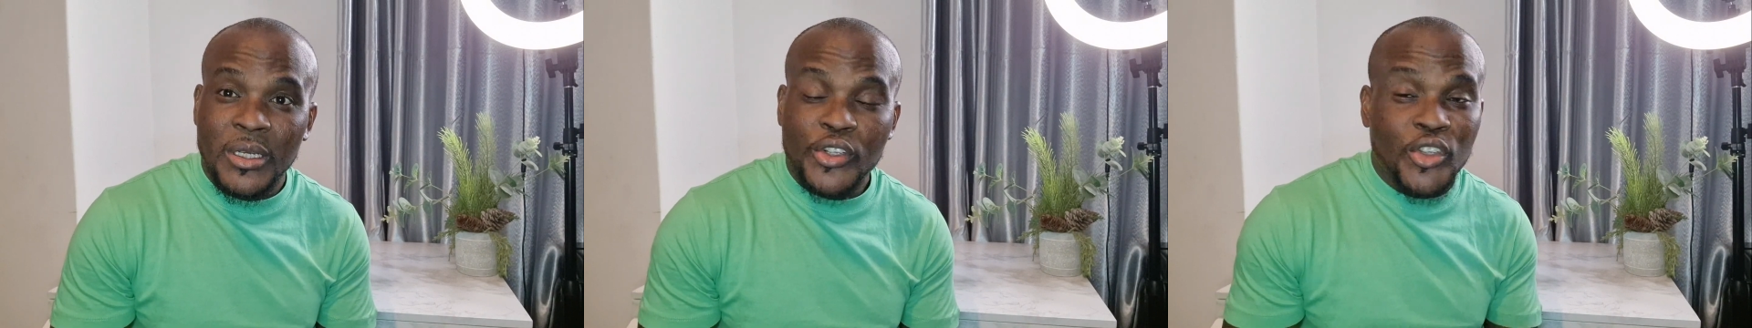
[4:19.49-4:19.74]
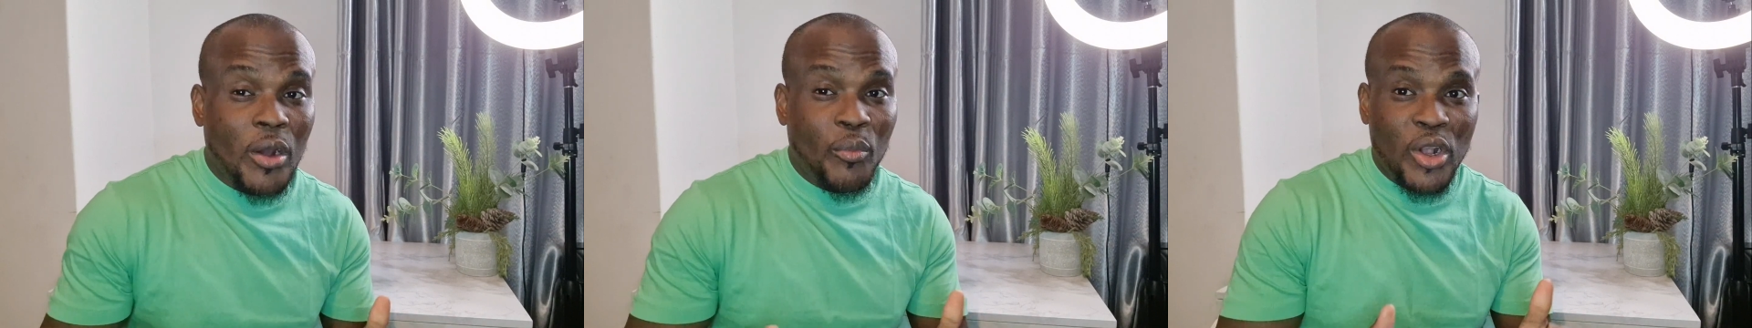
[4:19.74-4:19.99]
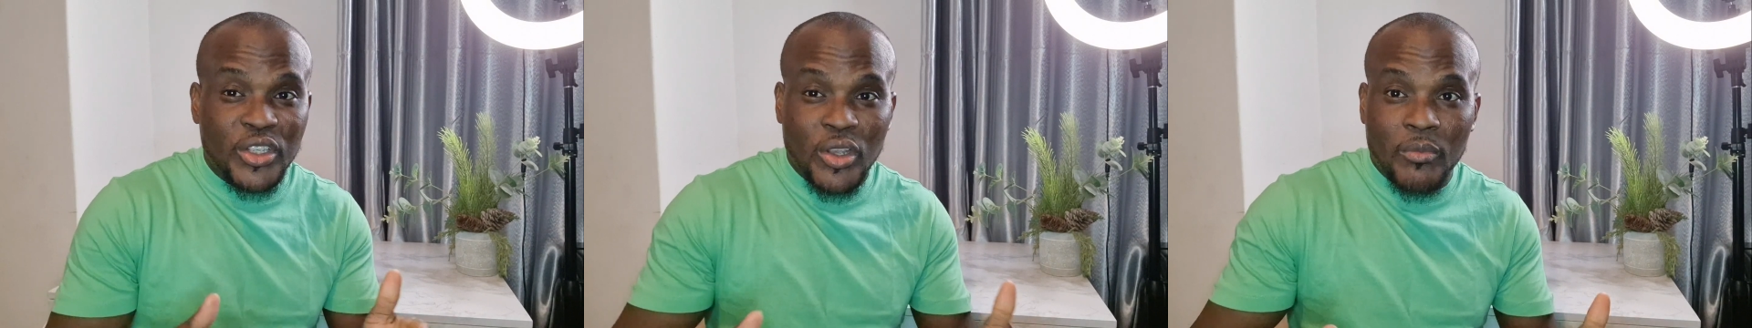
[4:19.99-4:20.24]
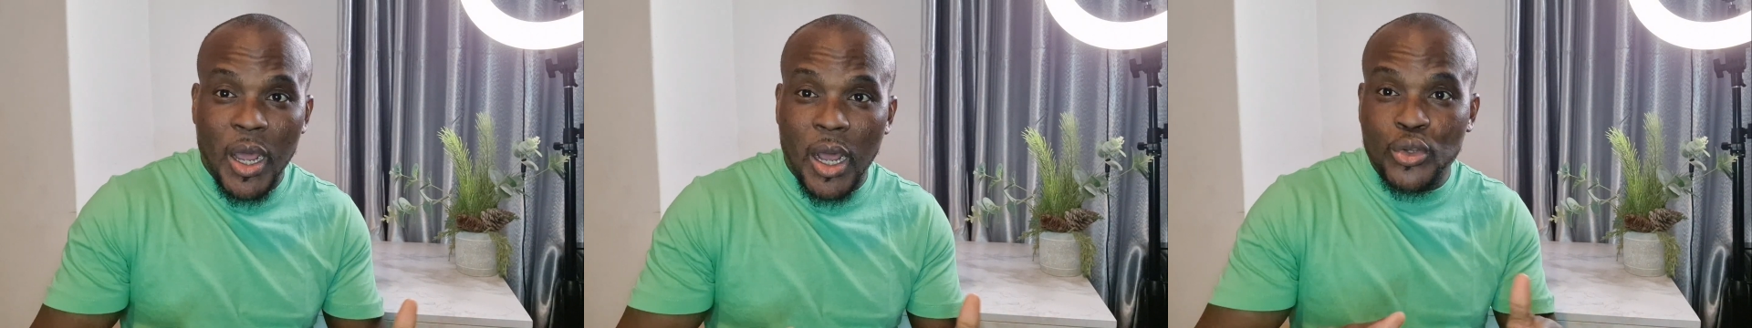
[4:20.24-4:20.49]
Some way,
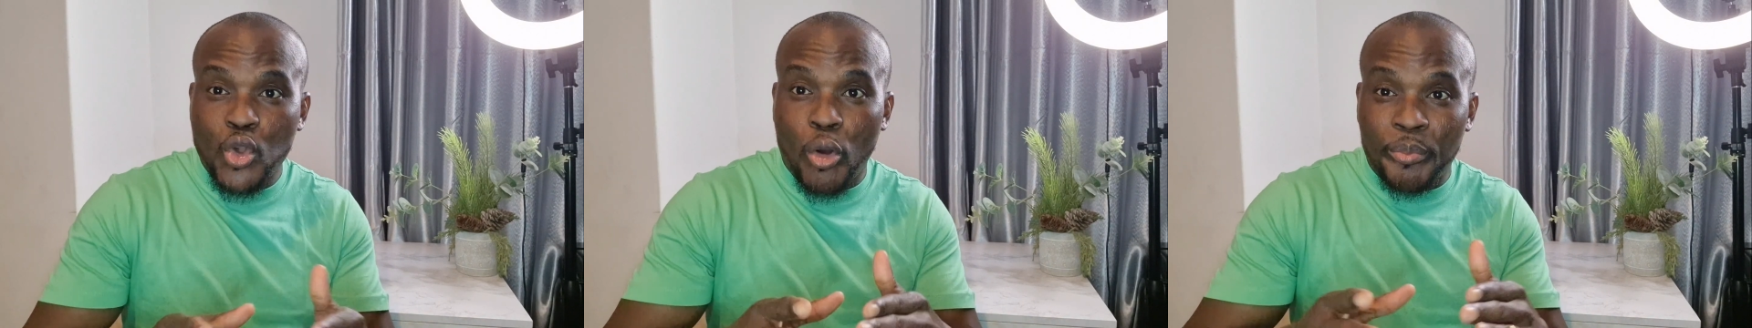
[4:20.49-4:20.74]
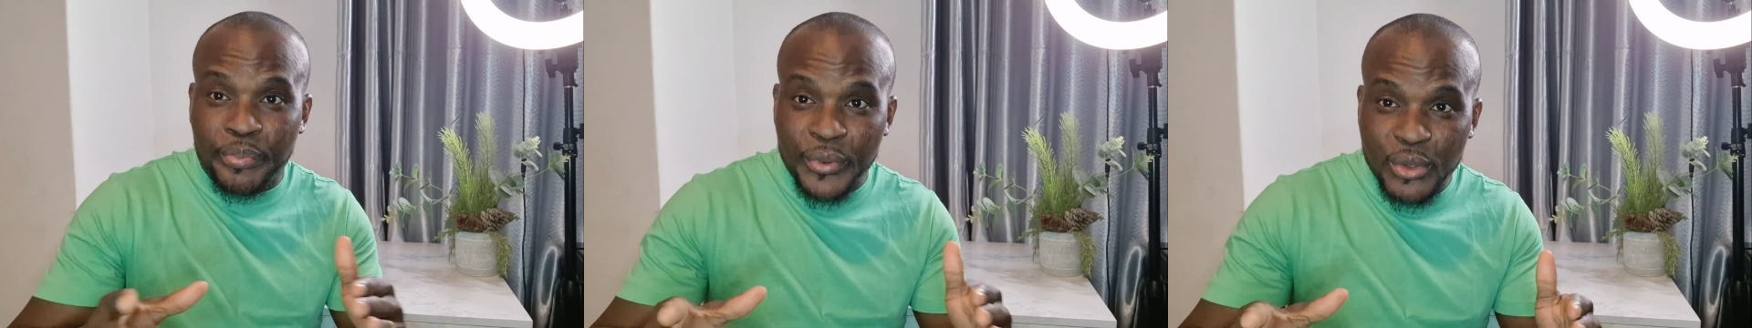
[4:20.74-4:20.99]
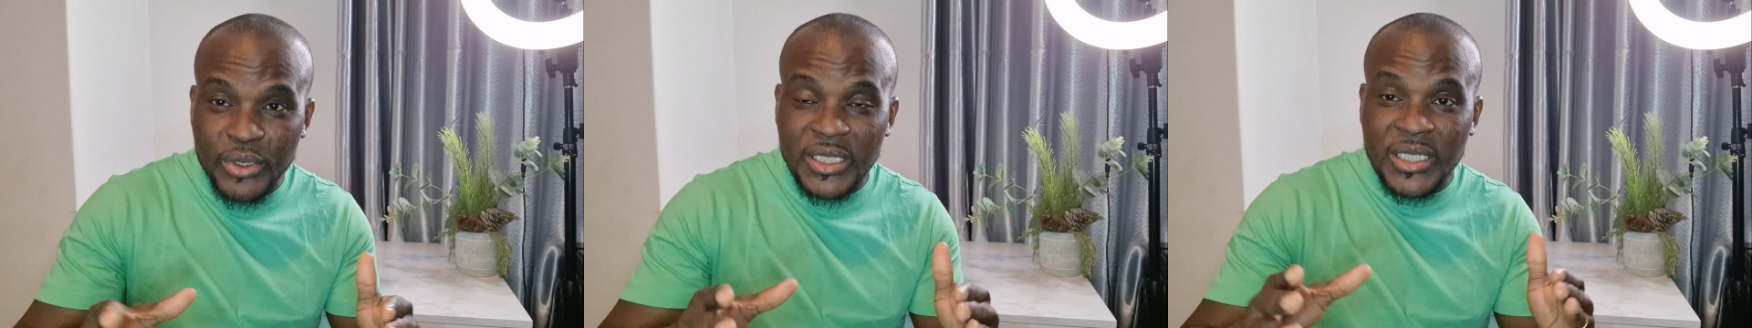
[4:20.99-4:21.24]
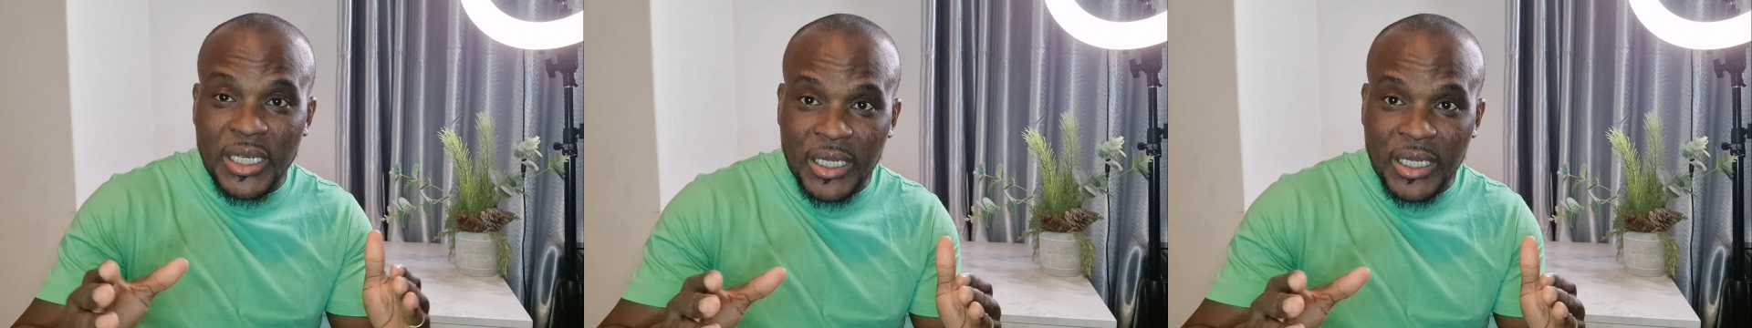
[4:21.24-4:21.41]
somehow, you're building